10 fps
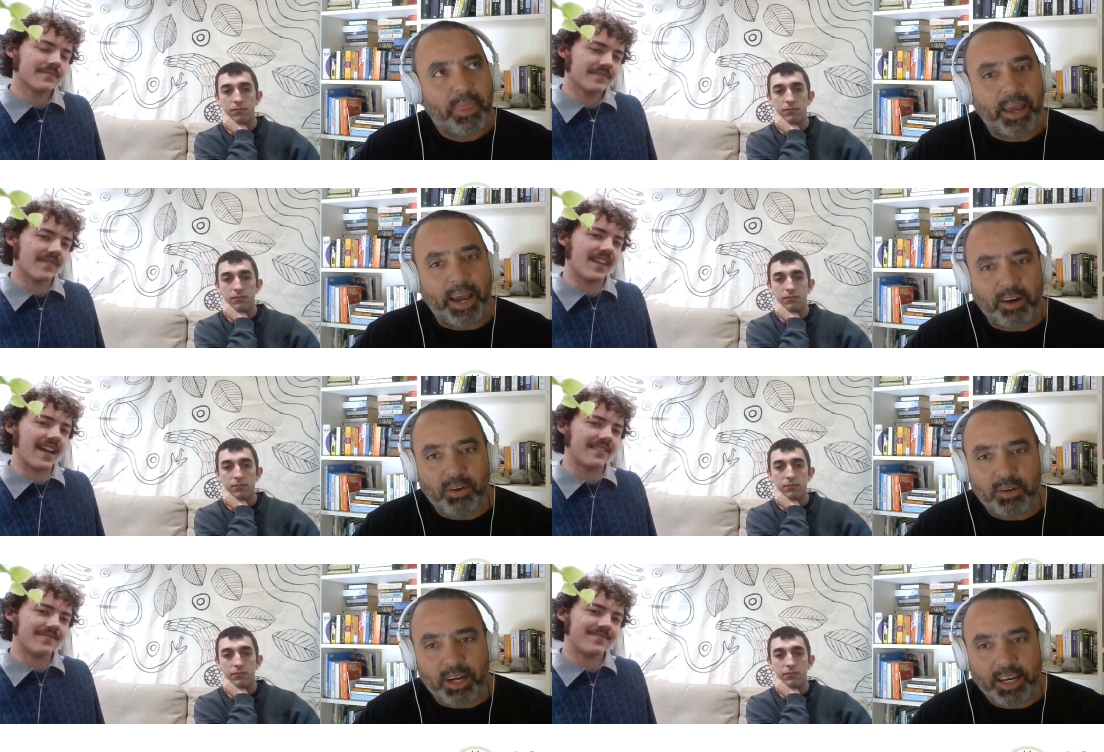Speaker 1: Yeah. How
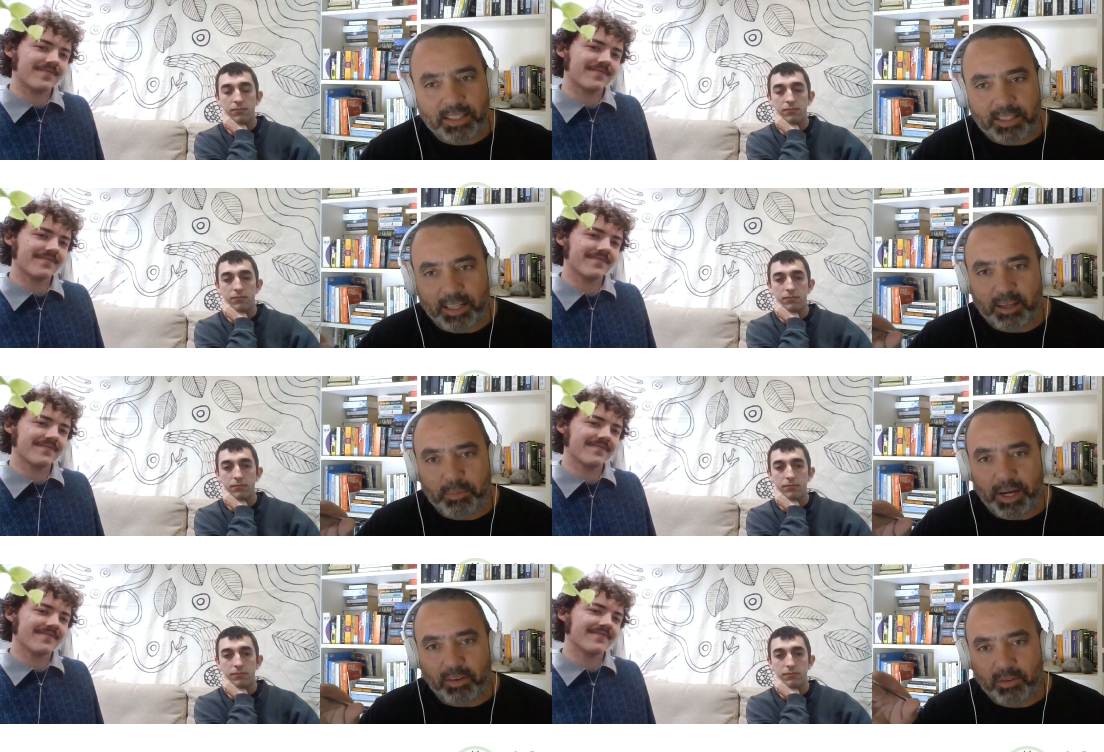do you guys think
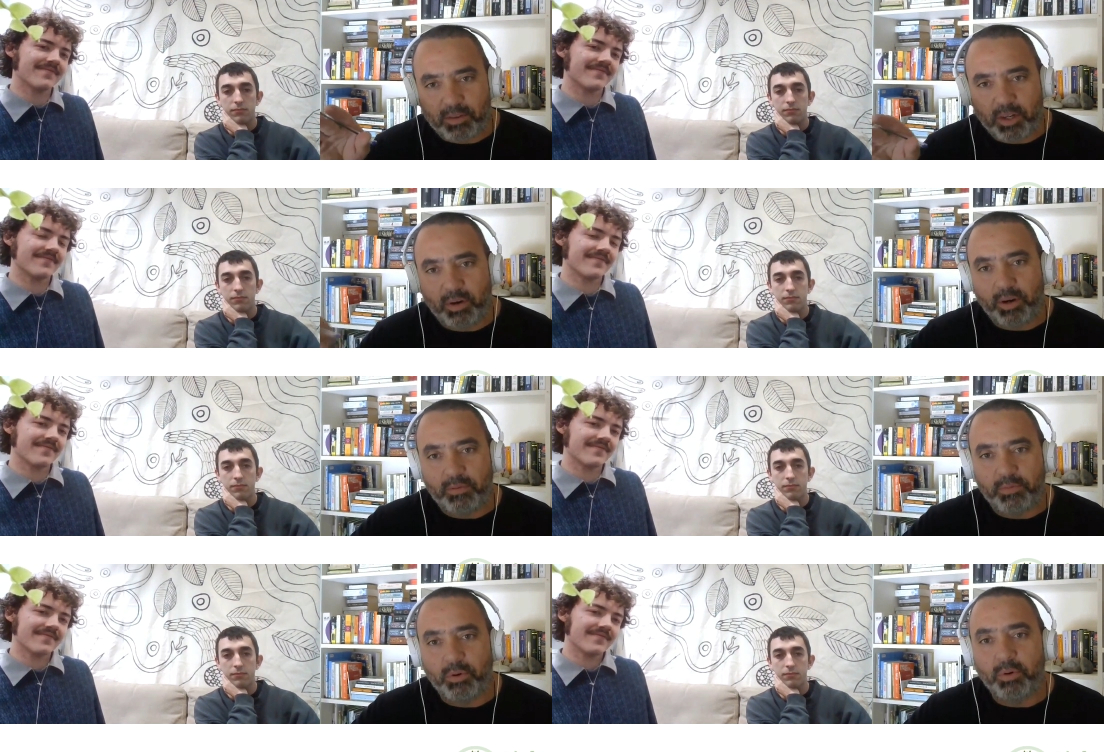about sort of
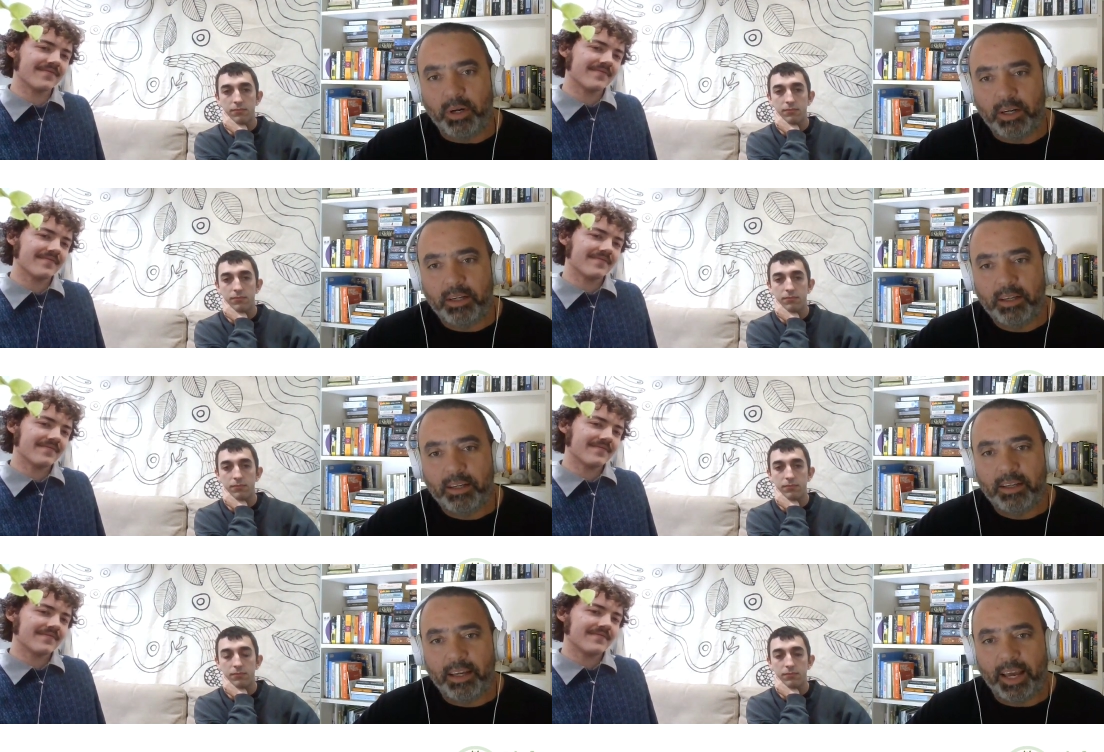going forward
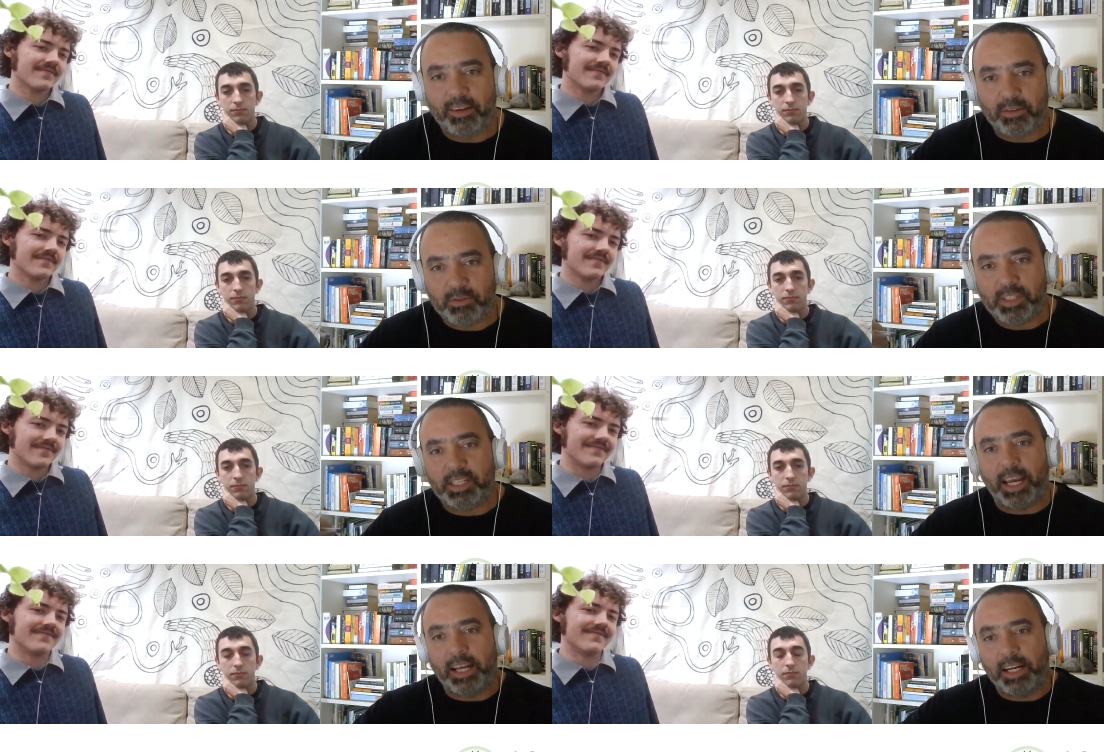and sort of mm.
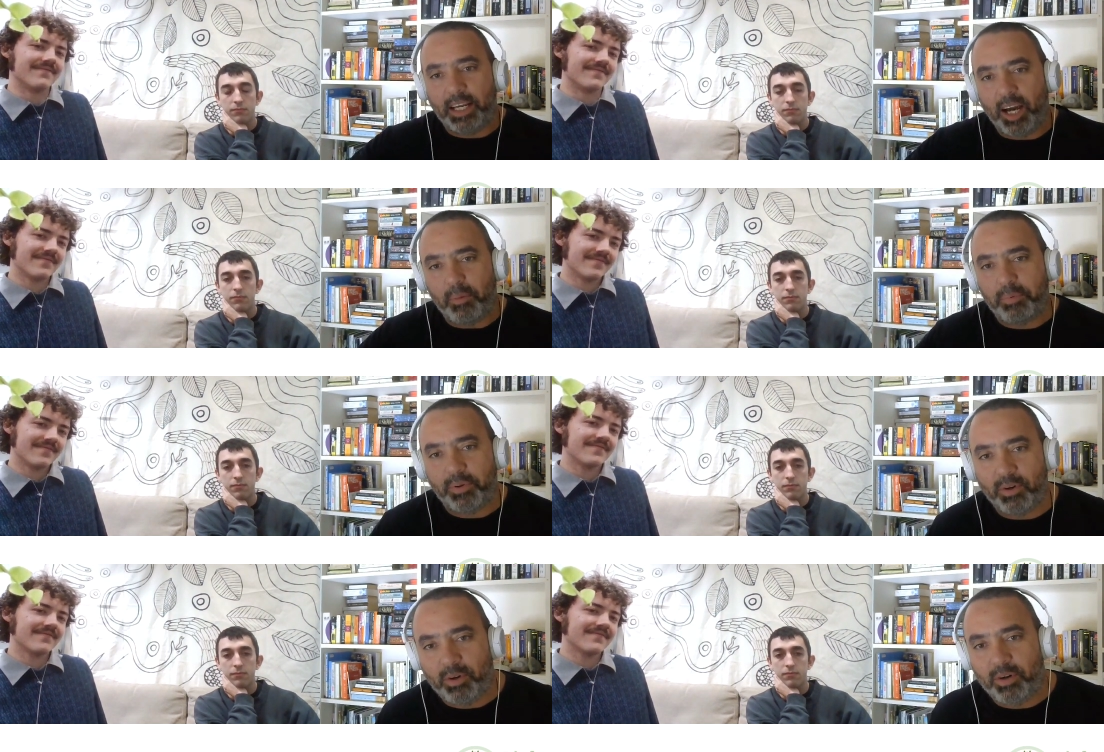scaling mm. up
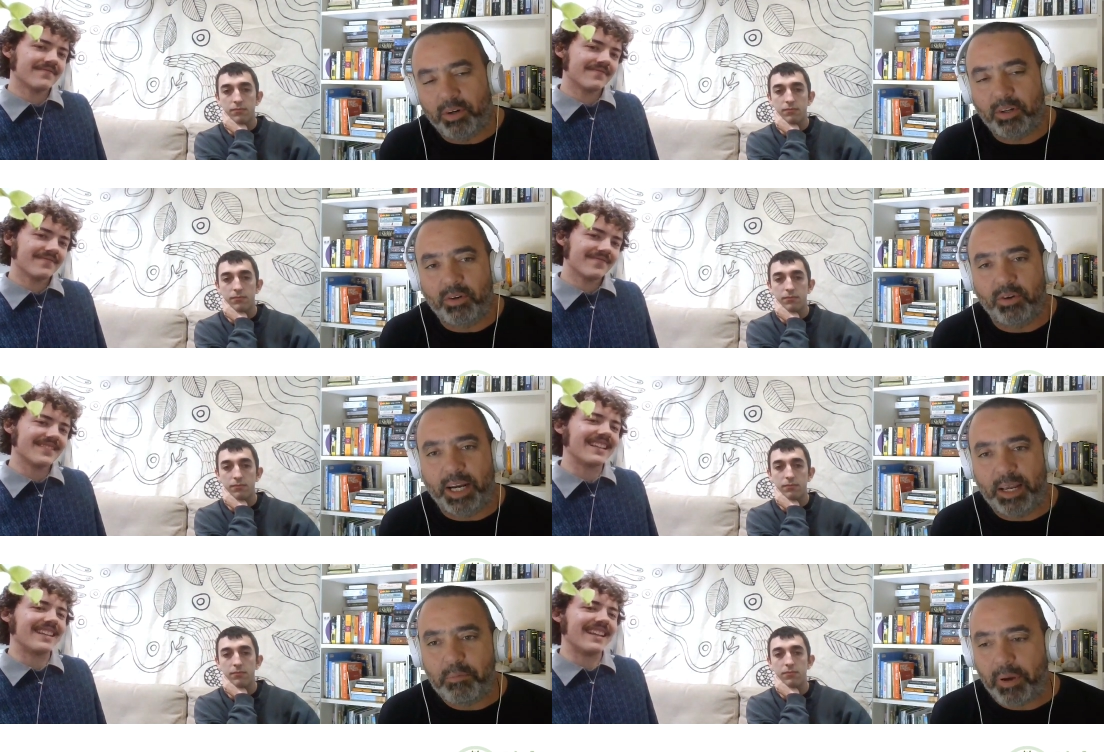your
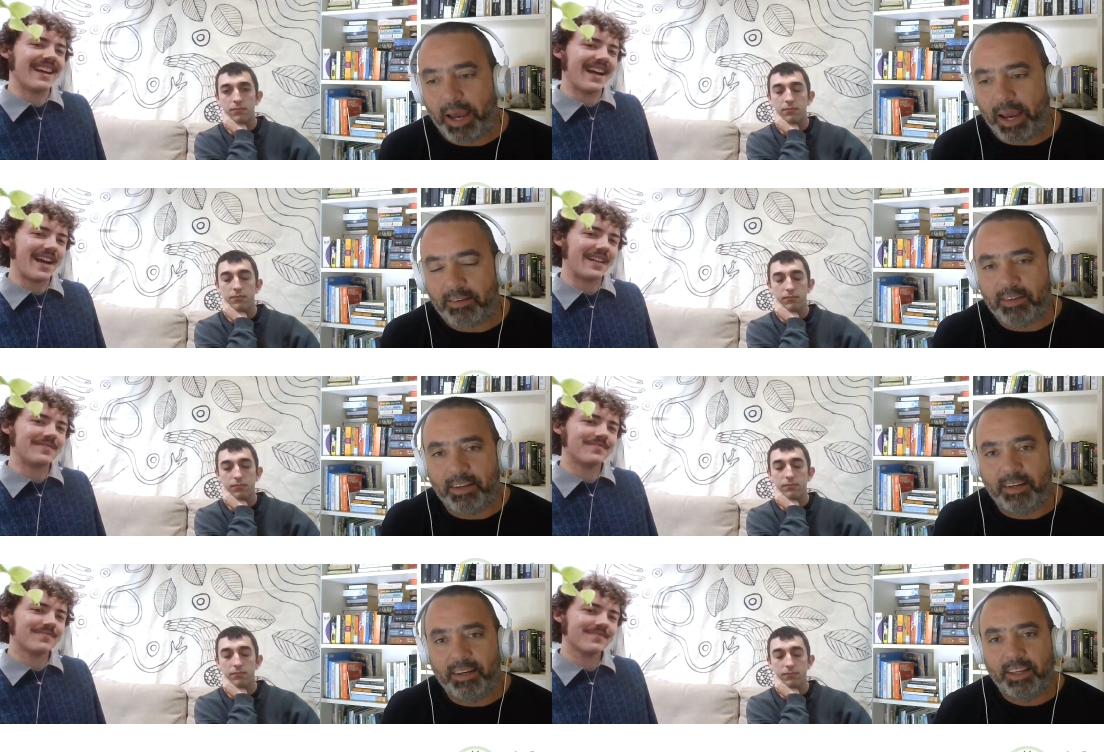your impact
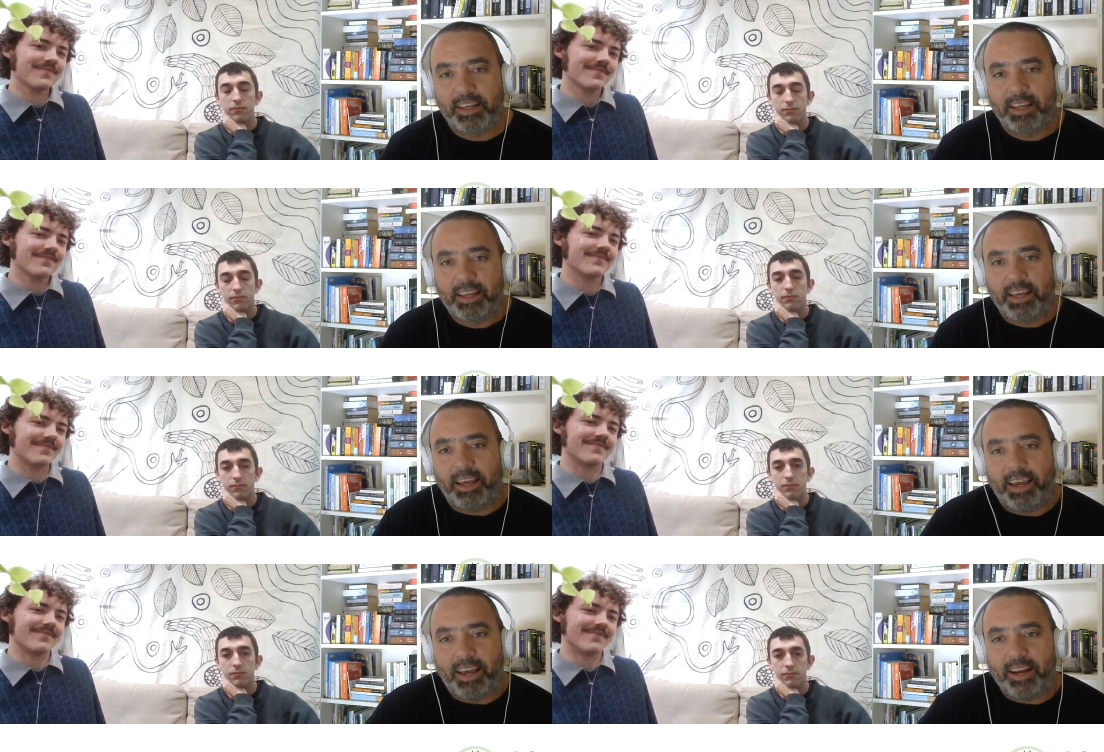and
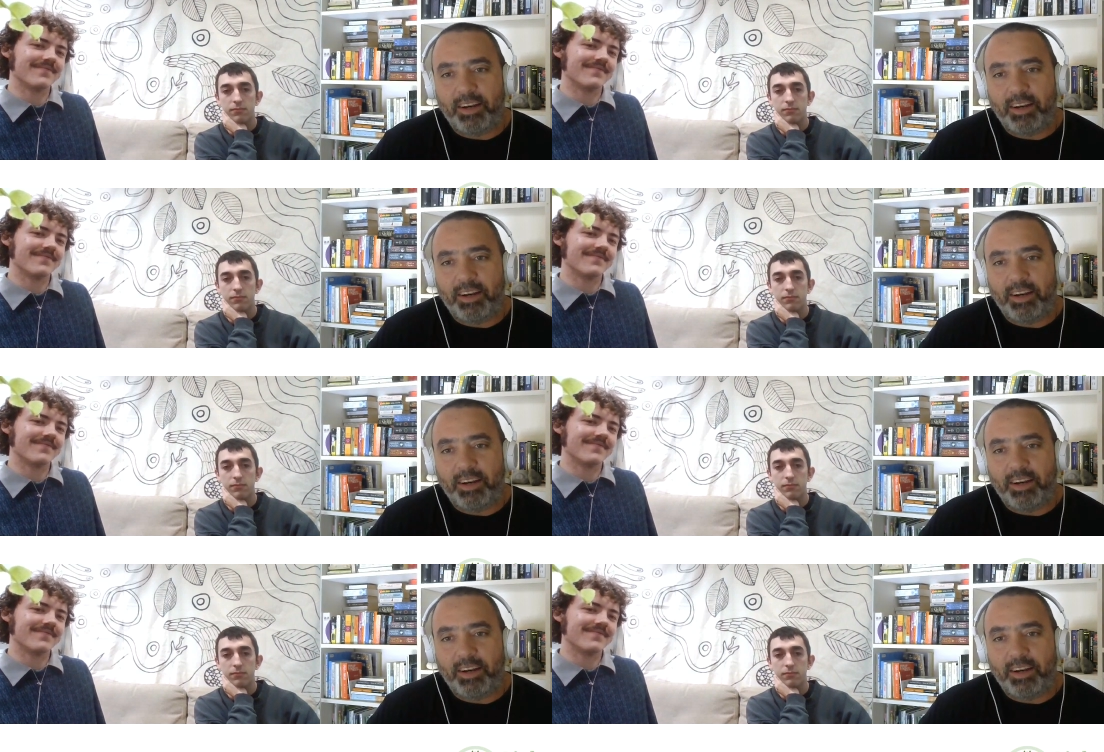mm-hmm.